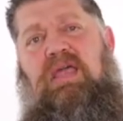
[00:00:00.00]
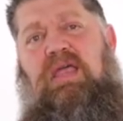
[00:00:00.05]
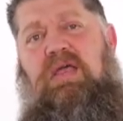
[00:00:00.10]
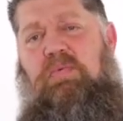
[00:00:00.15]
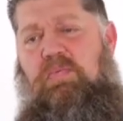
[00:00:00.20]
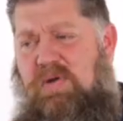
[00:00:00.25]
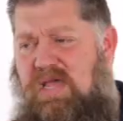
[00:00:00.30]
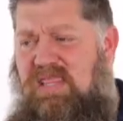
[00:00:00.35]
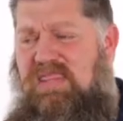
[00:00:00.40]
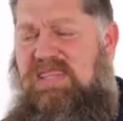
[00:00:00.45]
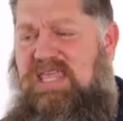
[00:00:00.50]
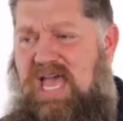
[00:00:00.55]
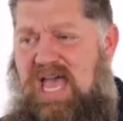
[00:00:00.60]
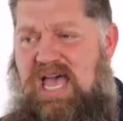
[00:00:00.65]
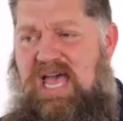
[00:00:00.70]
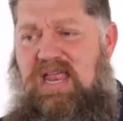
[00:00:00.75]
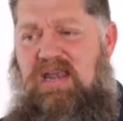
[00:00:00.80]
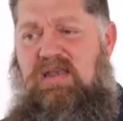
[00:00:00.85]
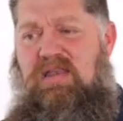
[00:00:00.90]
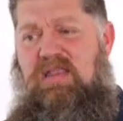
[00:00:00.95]
With
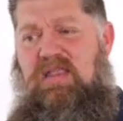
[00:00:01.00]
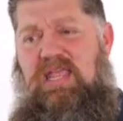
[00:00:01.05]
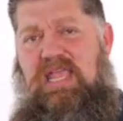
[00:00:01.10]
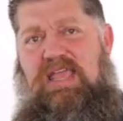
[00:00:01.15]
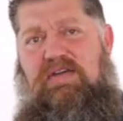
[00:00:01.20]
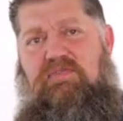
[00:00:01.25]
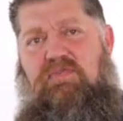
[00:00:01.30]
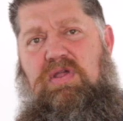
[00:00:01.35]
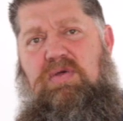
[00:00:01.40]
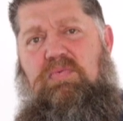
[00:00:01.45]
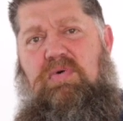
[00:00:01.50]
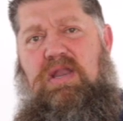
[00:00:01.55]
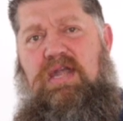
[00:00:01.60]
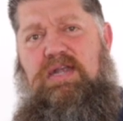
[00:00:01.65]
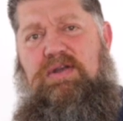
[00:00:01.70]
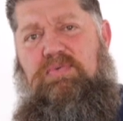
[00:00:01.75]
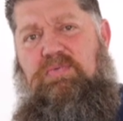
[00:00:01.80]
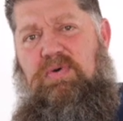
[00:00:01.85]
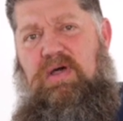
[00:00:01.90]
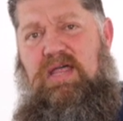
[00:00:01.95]
that, if we wanted
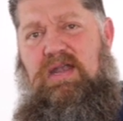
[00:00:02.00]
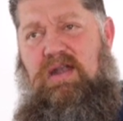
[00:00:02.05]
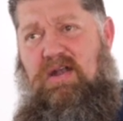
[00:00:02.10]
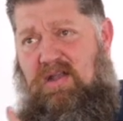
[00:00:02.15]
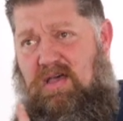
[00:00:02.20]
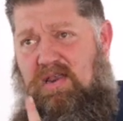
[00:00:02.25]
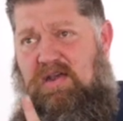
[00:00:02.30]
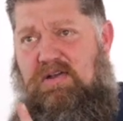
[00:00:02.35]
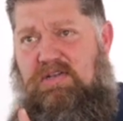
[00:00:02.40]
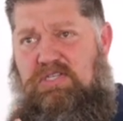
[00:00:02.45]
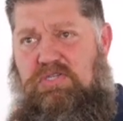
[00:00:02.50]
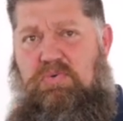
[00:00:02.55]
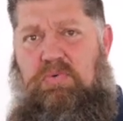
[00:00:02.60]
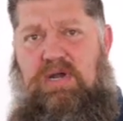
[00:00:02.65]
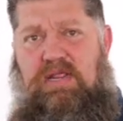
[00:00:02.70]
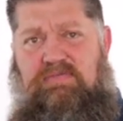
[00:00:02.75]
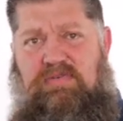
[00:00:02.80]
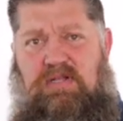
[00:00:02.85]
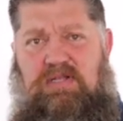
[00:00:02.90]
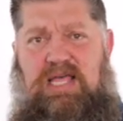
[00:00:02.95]
to run our
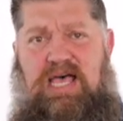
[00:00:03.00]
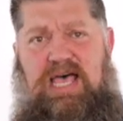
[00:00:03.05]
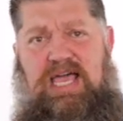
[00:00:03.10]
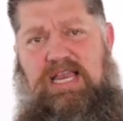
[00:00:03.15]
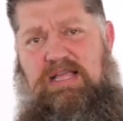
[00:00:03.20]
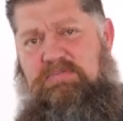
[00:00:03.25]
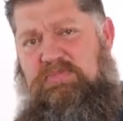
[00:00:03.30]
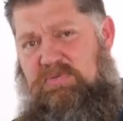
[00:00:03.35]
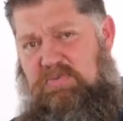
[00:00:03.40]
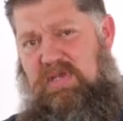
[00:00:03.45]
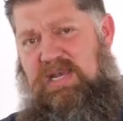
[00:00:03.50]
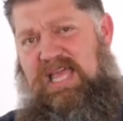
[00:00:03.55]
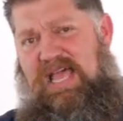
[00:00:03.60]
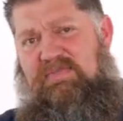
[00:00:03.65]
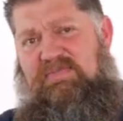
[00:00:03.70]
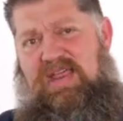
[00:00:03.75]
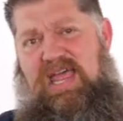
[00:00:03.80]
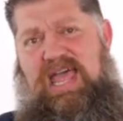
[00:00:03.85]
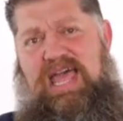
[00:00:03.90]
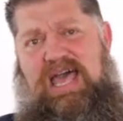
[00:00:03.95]
120 volt items, we'd have
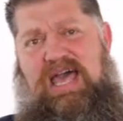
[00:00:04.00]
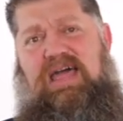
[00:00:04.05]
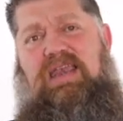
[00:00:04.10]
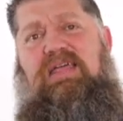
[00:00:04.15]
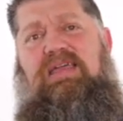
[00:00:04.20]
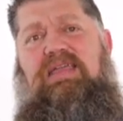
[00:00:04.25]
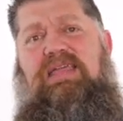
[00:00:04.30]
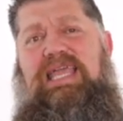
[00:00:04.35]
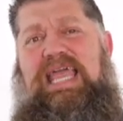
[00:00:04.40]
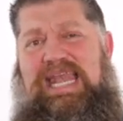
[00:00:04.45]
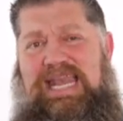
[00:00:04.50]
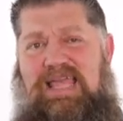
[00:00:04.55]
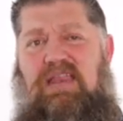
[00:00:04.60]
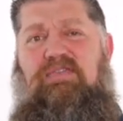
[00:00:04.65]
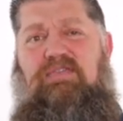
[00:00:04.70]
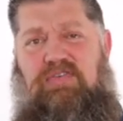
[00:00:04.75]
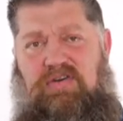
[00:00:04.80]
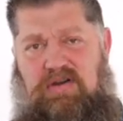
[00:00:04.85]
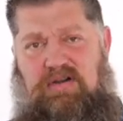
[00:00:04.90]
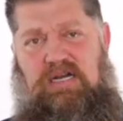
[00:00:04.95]
to add an
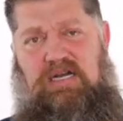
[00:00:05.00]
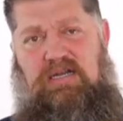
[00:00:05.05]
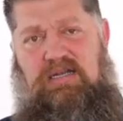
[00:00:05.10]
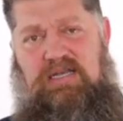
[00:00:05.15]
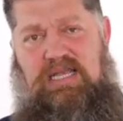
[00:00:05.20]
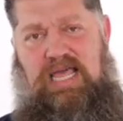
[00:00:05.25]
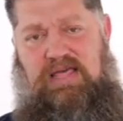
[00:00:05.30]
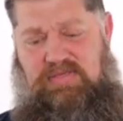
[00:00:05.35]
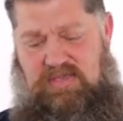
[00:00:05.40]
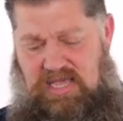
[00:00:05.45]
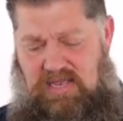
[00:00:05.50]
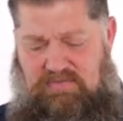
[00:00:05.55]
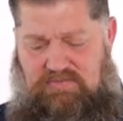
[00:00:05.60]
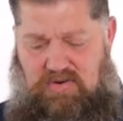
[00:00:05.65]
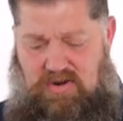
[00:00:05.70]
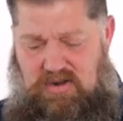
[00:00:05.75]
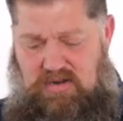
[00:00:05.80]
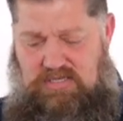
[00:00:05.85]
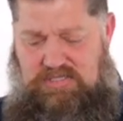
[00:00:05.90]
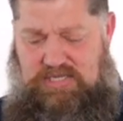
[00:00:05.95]
inverter. Now, the
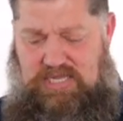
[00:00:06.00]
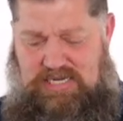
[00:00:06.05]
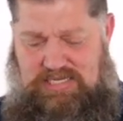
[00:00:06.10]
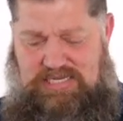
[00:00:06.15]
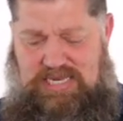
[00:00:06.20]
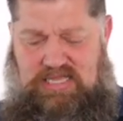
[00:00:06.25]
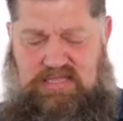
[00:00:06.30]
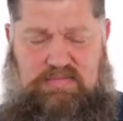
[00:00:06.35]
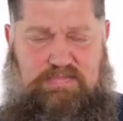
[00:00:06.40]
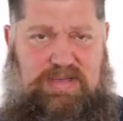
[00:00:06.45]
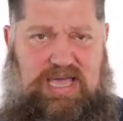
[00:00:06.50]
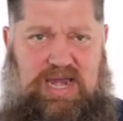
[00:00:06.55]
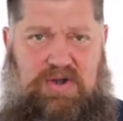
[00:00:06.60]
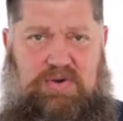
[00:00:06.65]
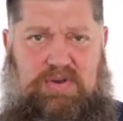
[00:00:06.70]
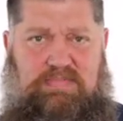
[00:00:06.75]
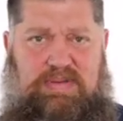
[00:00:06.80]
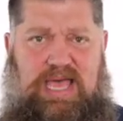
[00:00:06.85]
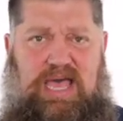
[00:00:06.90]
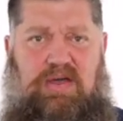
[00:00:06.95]
inverter is going to take the
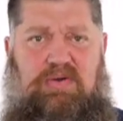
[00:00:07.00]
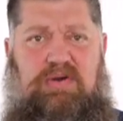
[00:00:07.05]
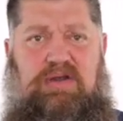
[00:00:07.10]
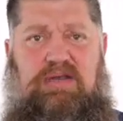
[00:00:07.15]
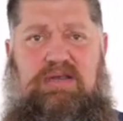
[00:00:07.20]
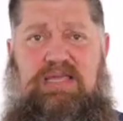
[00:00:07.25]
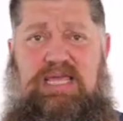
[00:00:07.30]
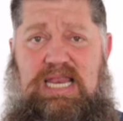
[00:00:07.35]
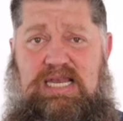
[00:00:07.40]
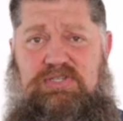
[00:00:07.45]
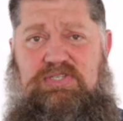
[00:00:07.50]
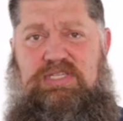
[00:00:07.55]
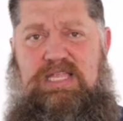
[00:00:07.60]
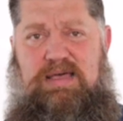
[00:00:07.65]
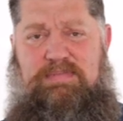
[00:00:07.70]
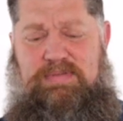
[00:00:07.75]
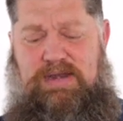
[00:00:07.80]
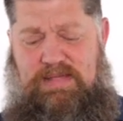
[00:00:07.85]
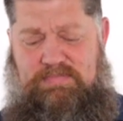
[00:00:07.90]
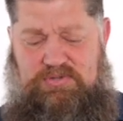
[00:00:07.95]
battery power and
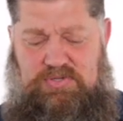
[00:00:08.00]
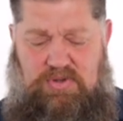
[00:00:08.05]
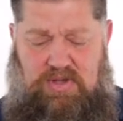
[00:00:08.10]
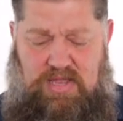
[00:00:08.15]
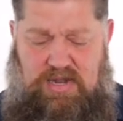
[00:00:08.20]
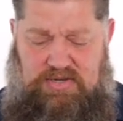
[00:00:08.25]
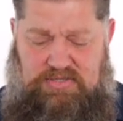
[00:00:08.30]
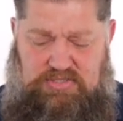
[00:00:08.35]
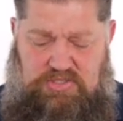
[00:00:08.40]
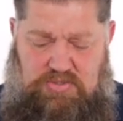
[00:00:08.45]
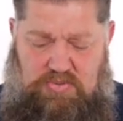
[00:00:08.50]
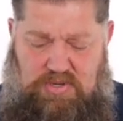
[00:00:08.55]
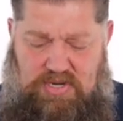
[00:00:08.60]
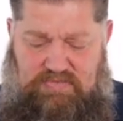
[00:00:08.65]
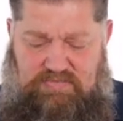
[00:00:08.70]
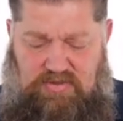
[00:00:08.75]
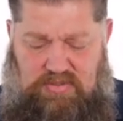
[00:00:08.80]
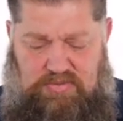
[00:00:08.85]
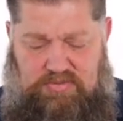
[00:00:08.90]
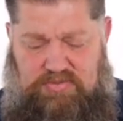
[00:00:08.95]
step it up to 120
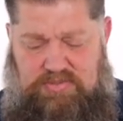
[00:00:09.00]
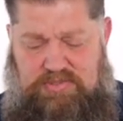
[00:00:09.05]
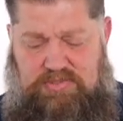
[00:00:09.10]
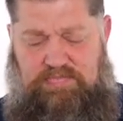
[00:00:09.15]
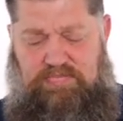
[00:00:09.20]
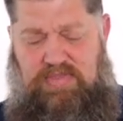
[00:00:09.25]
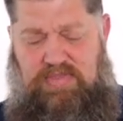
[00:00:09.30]
volts.